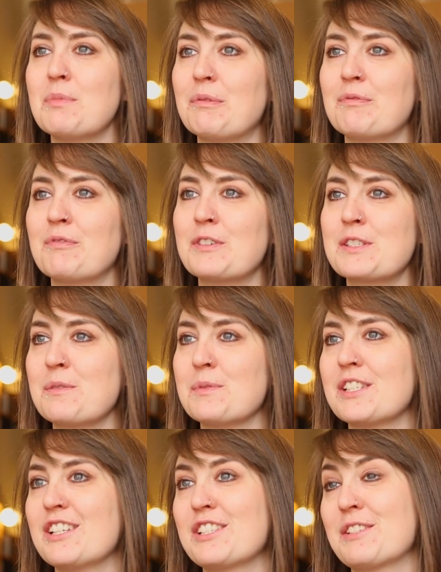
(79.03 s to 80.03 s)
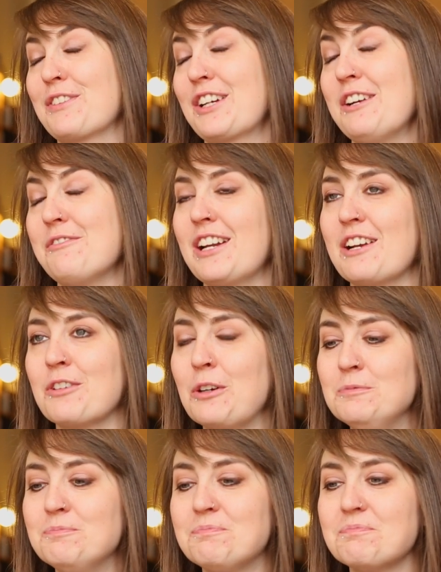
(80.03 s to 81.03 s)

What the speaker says: but for some reason I just forgot what I wrote.